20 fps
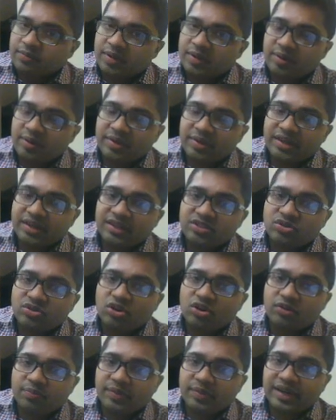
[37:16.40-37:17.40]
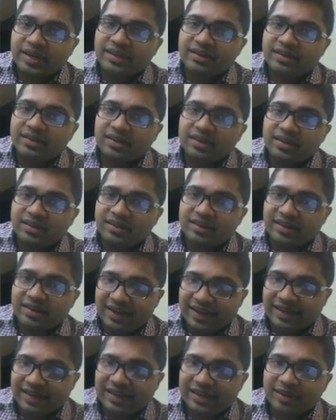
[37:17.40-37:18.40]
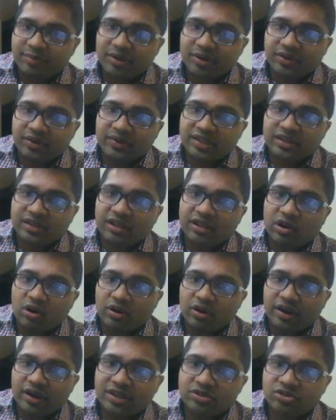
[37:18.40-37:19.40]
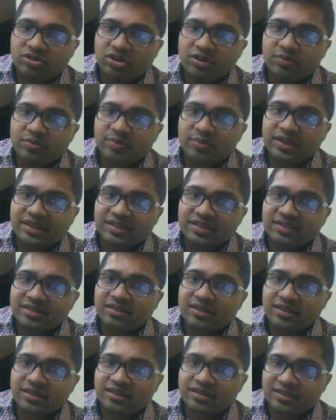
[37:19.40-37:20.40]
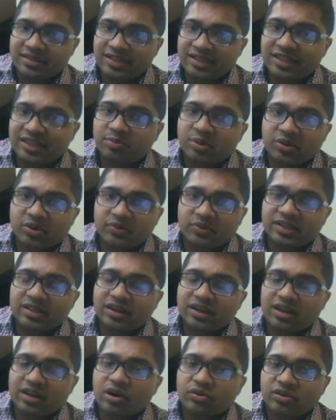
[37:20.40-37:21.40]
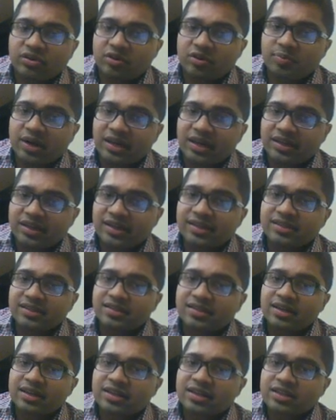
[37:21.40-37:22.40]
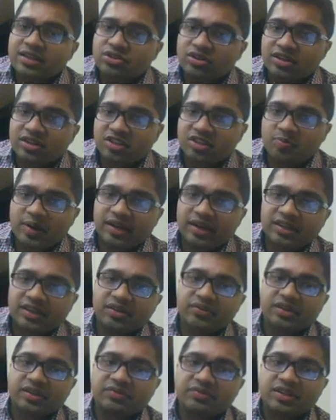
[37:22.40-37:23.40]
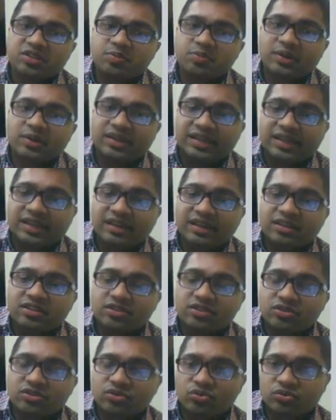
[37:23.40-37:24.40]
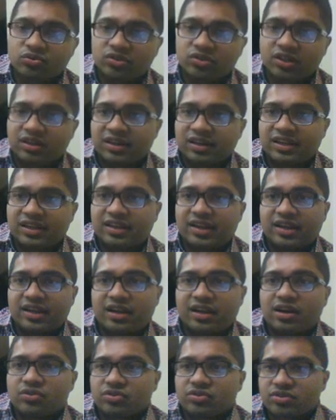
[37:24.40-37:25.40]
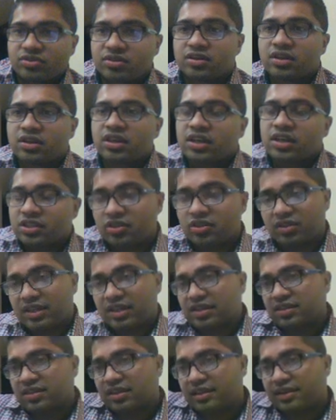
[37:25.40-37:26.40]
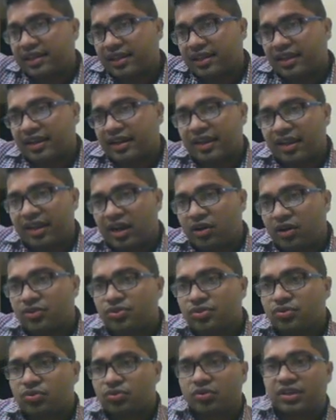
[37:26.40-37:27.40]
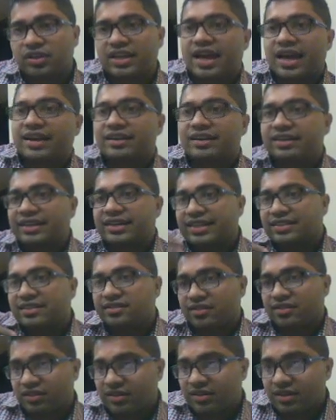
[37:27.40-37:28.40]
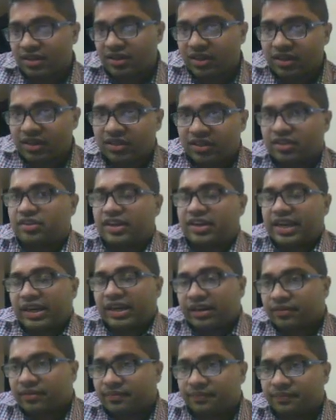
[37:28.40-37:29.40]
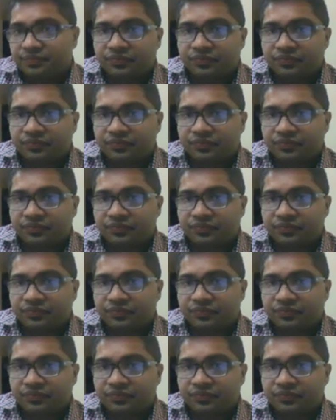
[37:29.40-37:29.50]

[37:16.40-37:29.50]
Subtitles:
Payment is not made directly between the long and short, but is instead between the counterparties, so respective investment dealers through the clearing house. So there is a clearing house who guarantees the trade.